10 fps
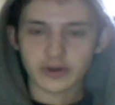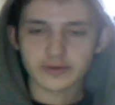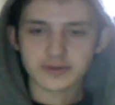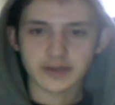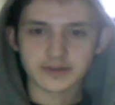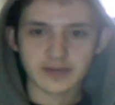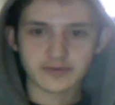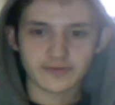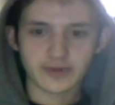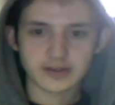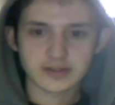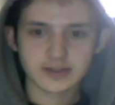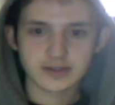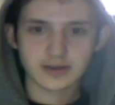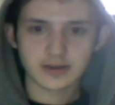I use? I use After
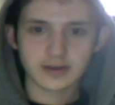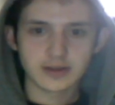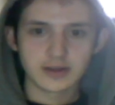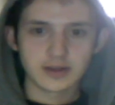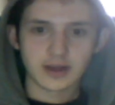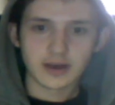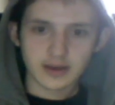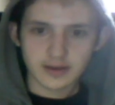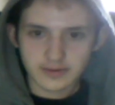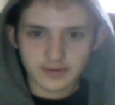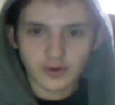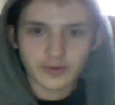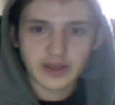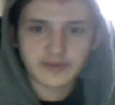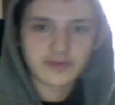Effects.
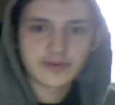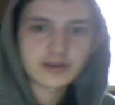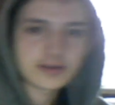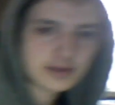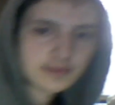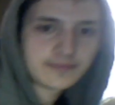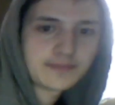Only After Effects.